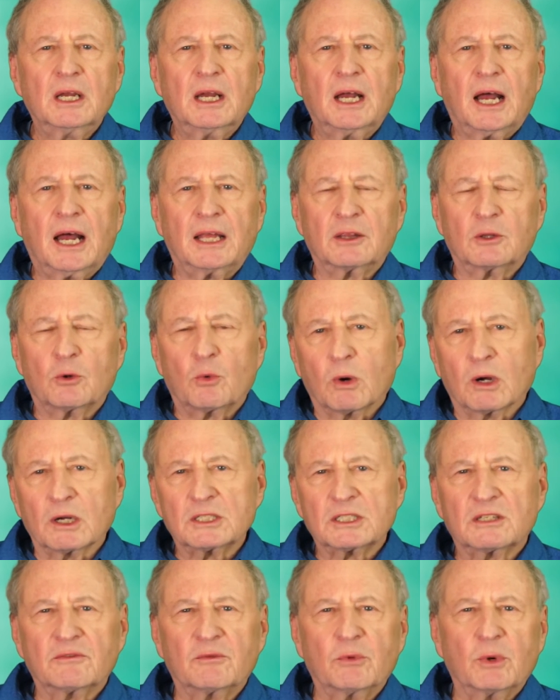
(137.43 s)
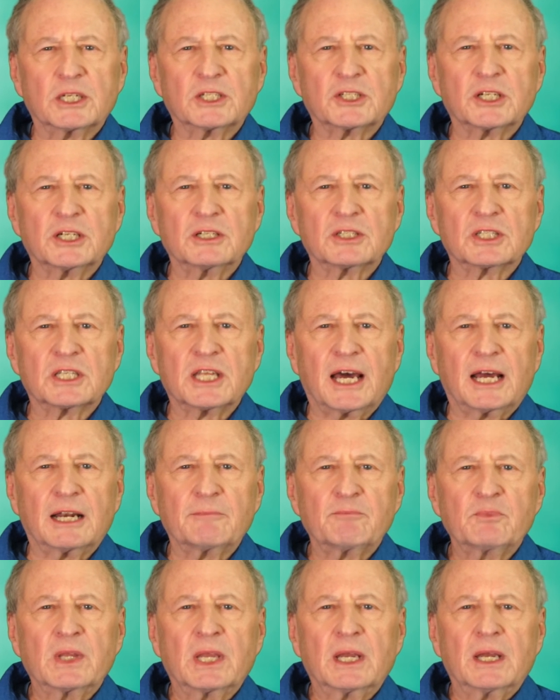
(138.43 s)
And the worst of which is
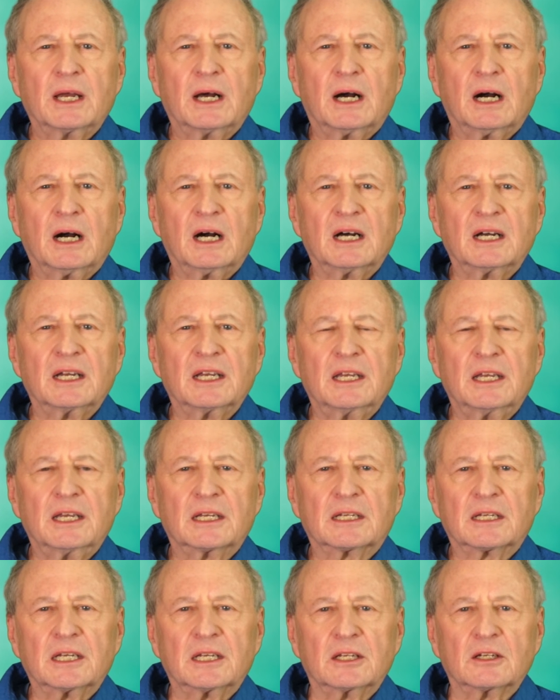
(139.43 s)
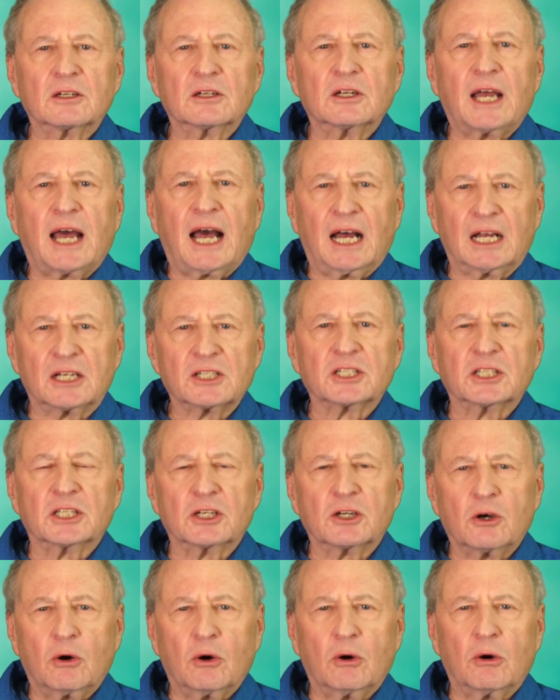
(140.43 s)
that it can
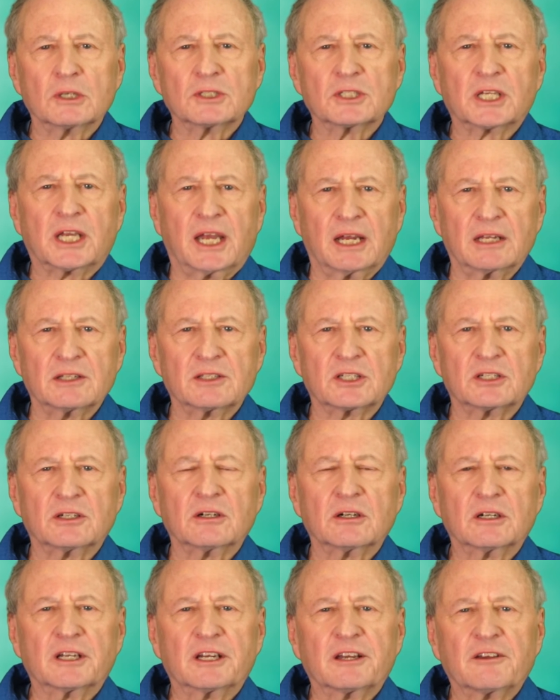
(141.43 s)
actually cause cancer.